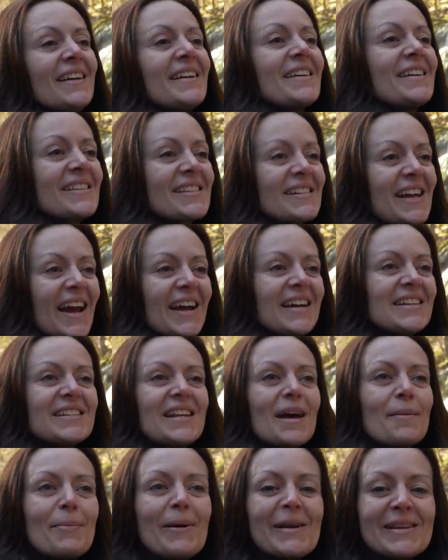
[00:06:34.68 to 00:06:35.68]
Cascade
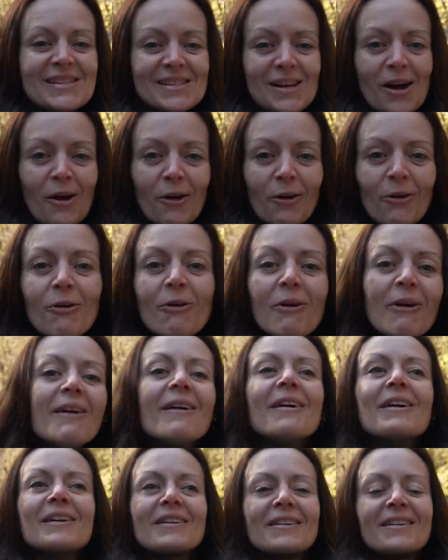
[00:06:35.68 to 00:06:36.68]
de Pissot. Oh,
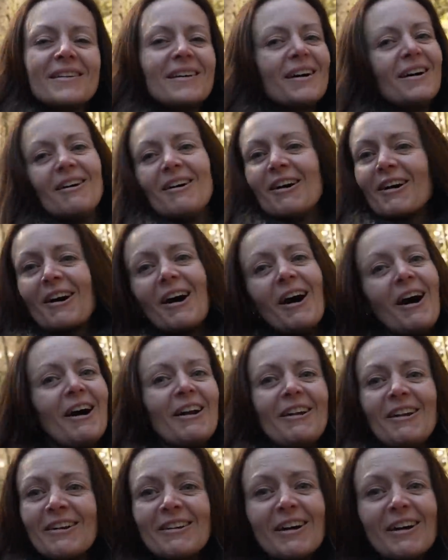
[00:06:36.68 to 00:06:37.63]
I can't, I